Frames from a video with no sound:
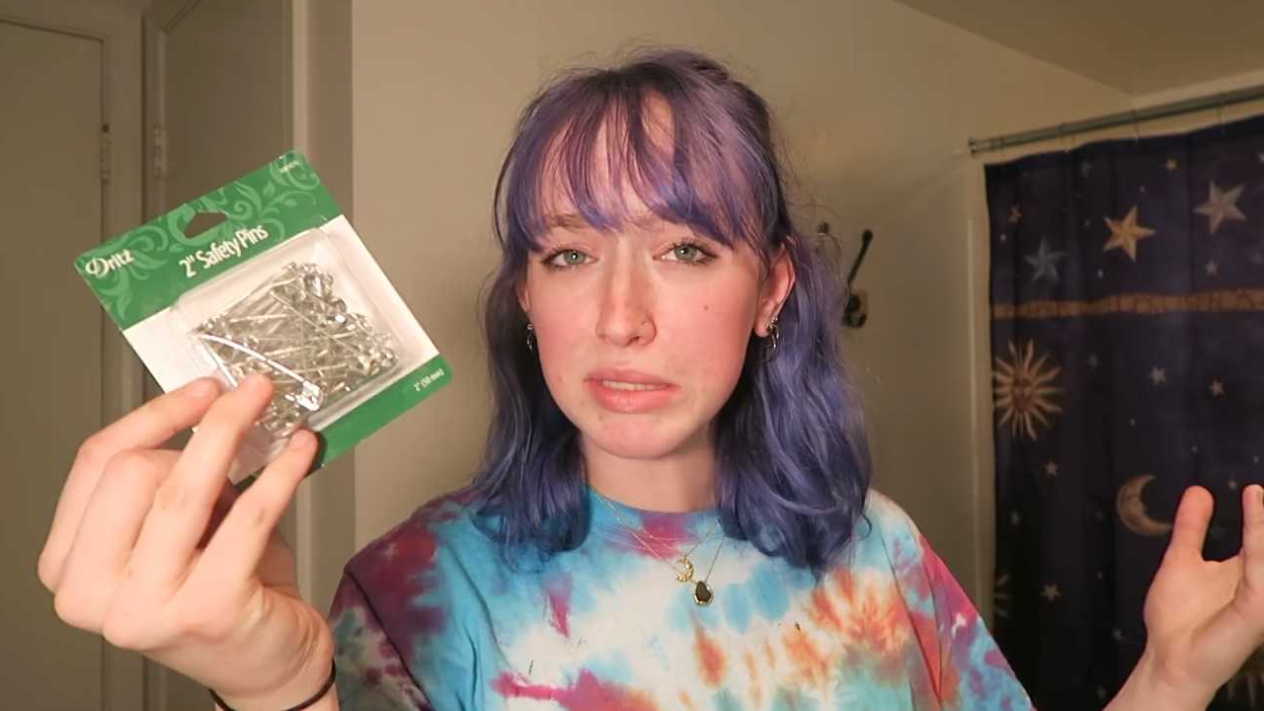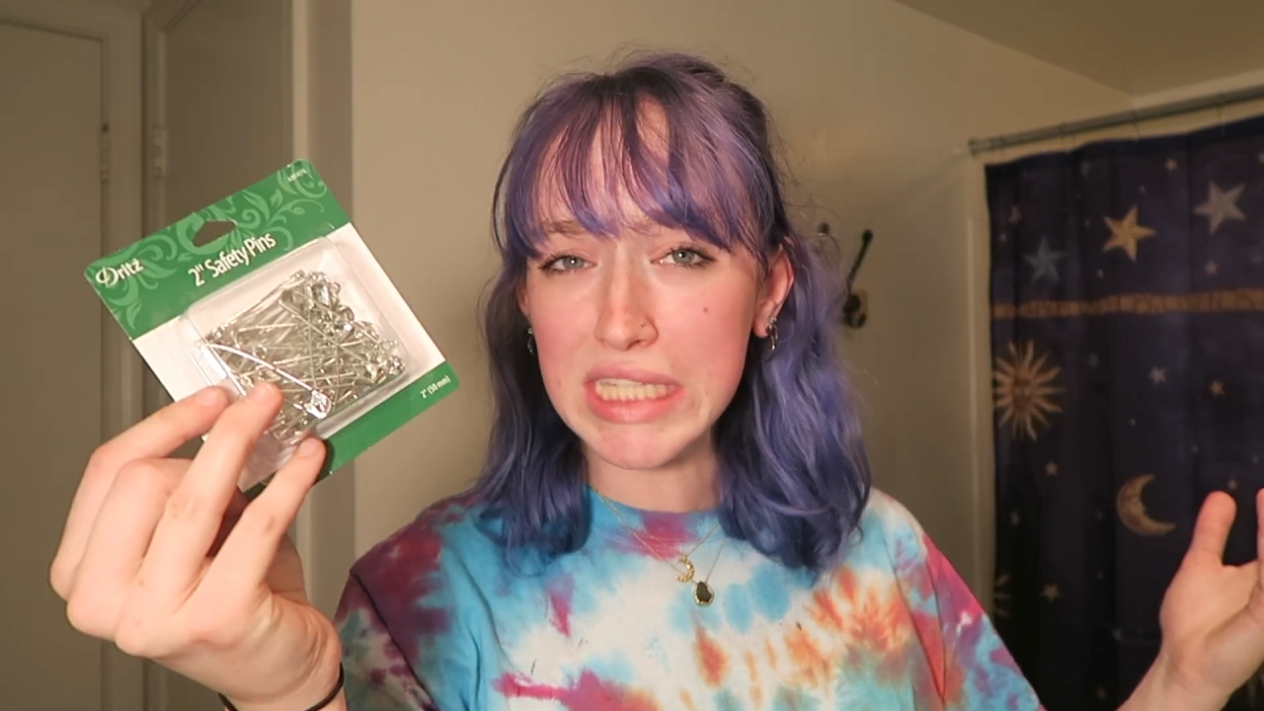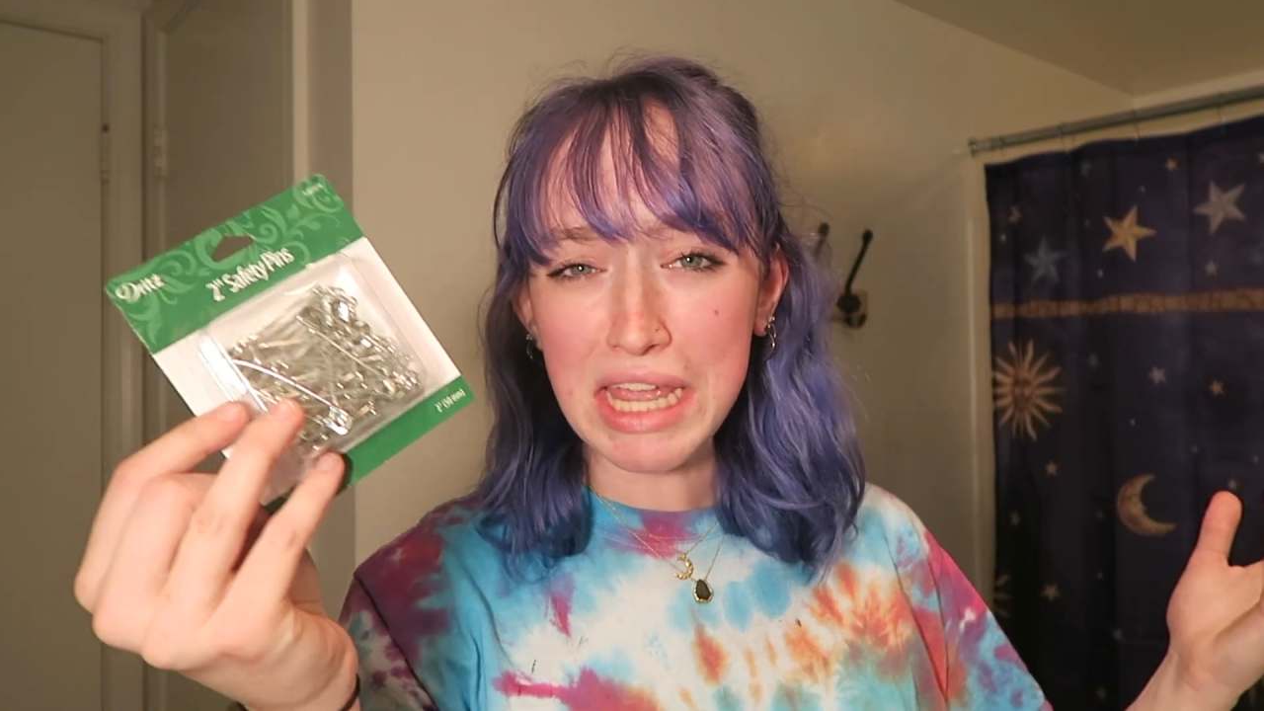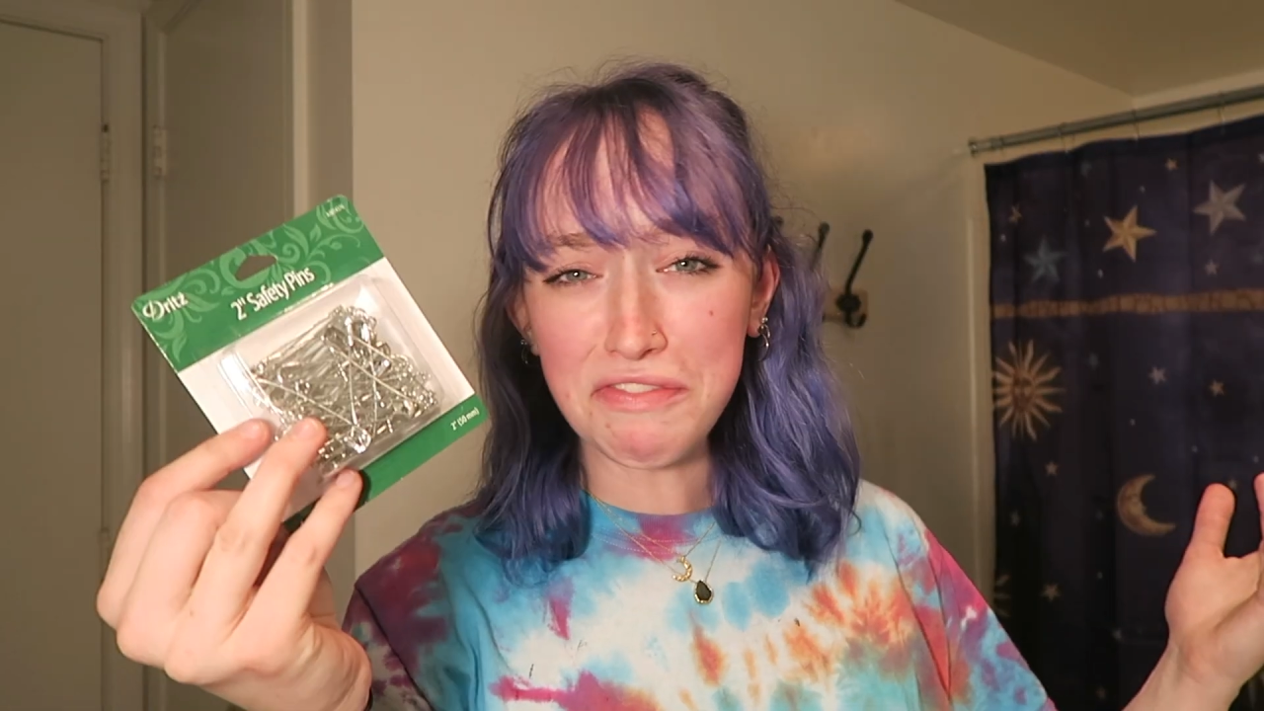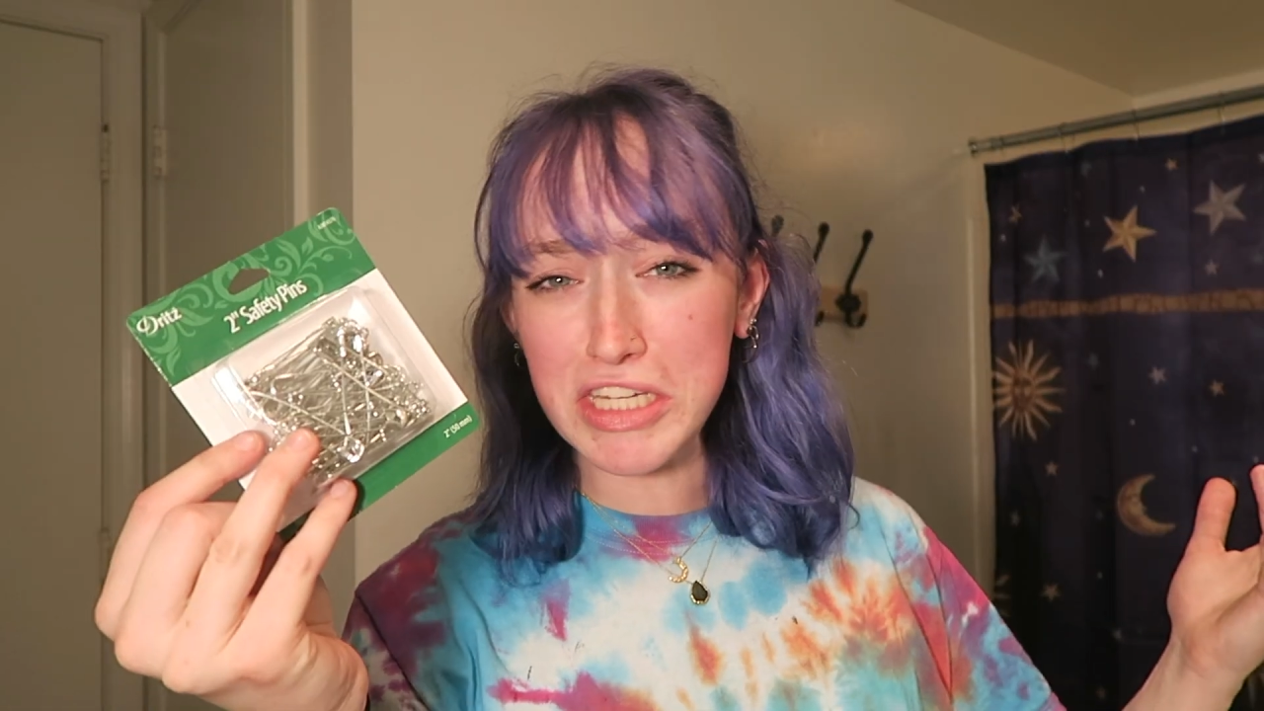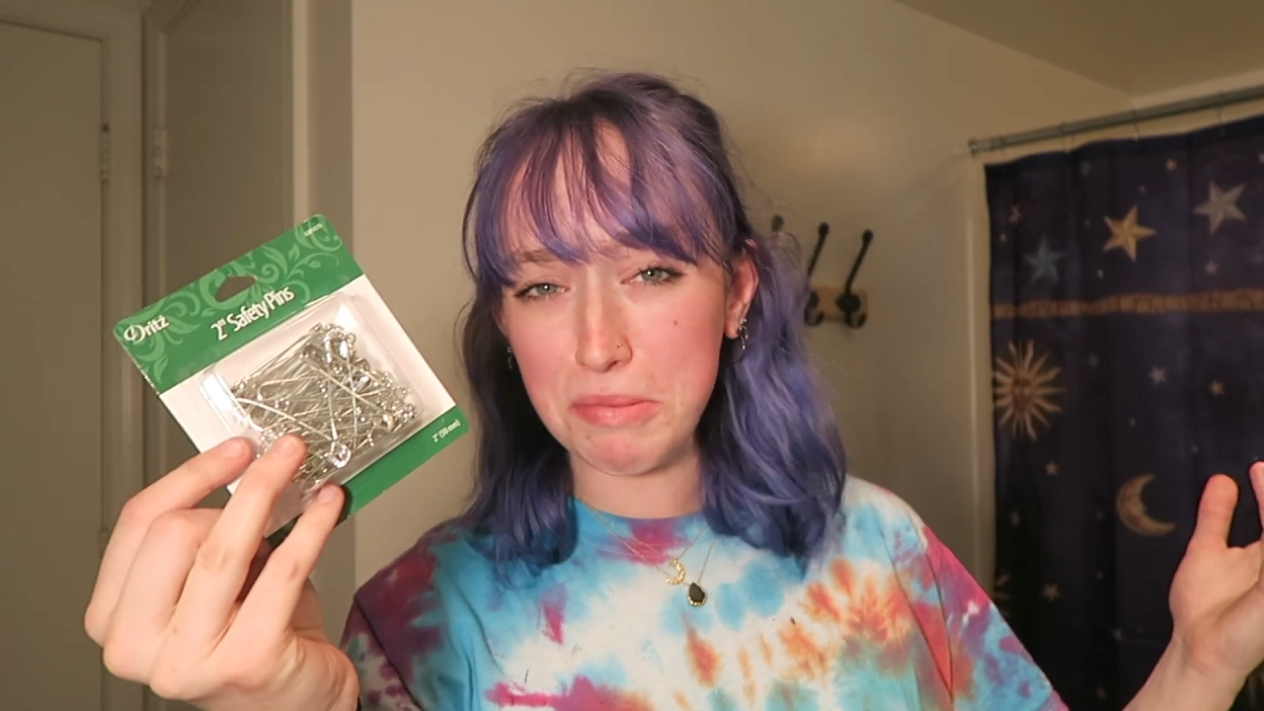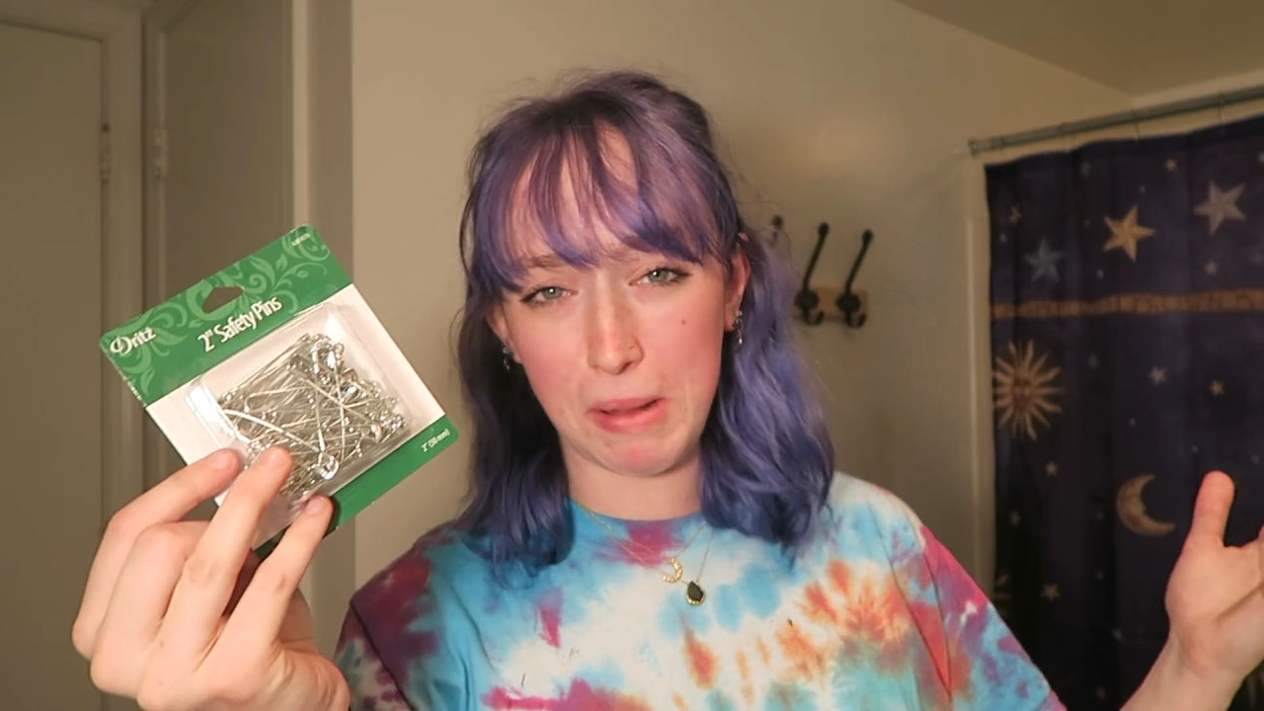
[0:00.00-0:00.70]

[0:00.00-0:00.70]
safety